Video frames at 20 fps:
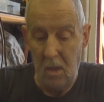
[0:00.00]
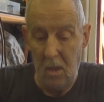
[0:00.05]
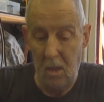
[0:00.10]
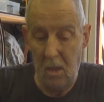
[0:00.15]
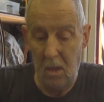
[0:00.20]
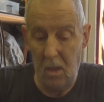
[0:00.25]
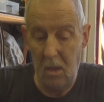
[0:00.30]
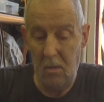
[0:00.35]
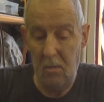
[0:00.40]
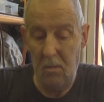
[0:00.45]

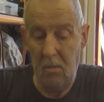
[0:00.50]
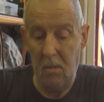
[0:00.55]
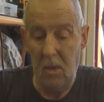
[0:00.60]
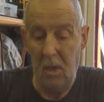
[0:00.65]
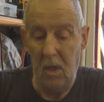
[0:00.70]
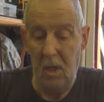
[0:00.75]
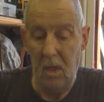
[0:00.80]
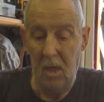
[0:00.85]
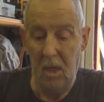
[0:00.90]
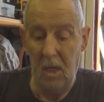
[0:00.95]
them,
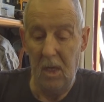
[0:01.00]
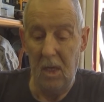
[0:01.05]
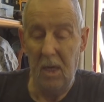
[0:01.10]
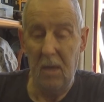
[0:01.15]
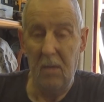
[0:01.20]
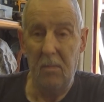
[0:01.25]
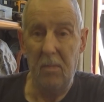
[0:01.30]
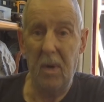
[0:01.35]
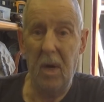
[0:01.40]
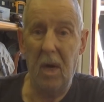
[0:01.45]

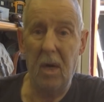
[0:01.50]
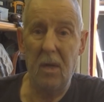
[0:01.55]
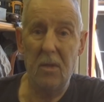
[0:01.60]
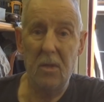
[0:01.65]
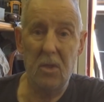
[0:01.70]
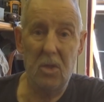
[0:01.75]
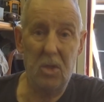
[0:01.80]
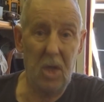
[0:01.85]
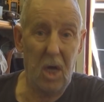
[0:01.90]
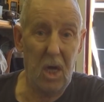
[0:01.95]
but
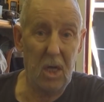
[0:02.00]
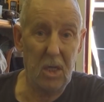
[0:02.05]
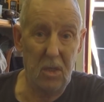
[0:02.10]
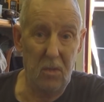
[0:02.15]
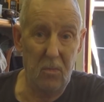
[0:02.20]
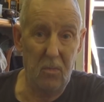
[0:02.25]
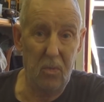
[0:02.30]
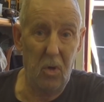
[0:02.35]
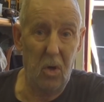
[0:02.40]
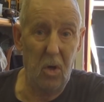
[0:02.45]
the
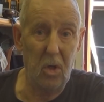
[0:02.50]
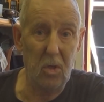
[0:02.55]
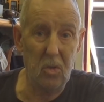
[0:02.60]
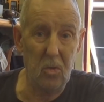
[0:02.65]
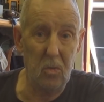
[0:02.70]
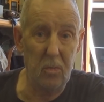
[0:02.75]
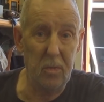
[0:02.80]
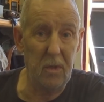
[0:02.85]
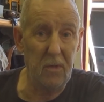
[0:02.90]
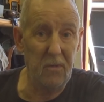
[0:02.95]
starting price
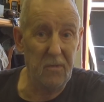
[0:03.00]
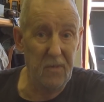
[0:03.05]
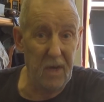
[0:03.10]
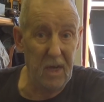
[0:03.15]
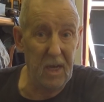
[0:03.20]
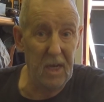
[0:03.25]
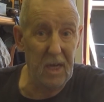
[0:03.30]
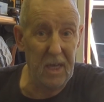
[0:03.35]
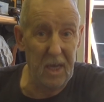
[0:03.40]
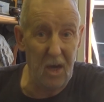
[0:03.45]
will be
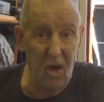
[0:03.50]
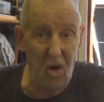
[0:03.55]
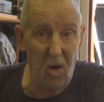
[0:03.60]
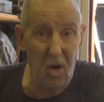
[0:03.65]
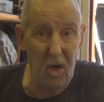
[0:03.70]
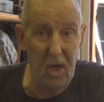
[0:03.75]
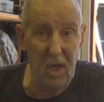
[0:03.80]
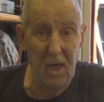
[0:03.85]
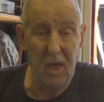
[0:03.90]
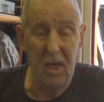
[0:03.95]
fairly
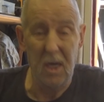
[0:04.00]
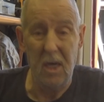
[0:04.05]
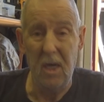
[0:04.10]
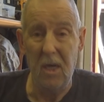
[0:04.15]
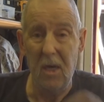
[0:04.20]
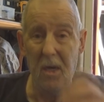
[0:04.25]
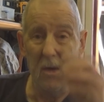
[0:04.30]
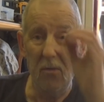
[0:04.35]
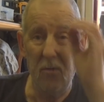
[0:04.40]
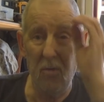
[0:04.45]
high
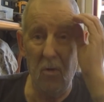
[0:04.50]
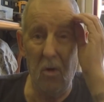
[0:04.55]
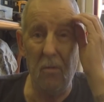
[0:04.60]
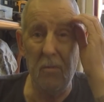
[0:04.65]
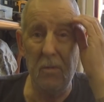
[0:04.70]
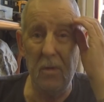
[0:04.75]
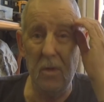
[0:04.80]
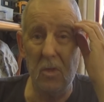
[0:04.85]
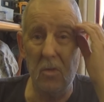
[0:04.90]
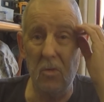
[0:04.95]
for
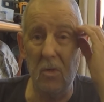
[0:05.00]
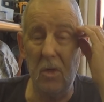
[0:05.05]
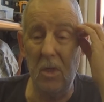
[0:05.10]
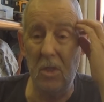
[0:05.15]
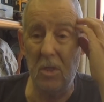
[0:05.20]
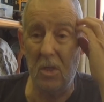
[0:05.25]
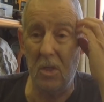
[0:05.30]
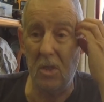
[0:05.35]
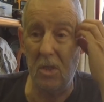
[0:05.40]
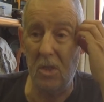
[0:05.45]
obvious
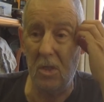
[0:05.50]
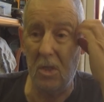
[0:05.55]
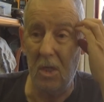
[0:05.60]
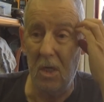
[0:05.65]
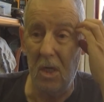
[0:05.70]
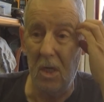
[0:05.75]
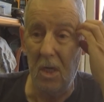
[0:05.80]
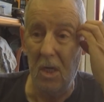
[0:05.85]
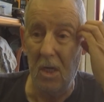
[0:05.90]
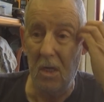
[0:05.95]
reasons.
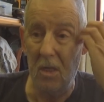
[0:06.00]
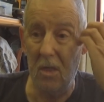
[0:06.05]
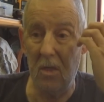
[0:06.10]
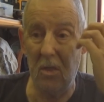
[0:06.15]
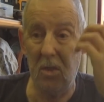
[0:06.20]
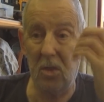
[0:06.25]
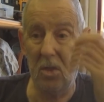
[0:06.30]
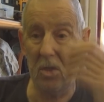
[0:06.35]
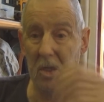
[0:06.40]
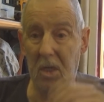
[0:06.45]

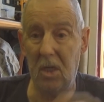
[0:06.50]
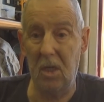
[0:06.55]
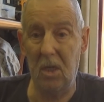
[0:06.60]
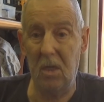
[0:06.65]
That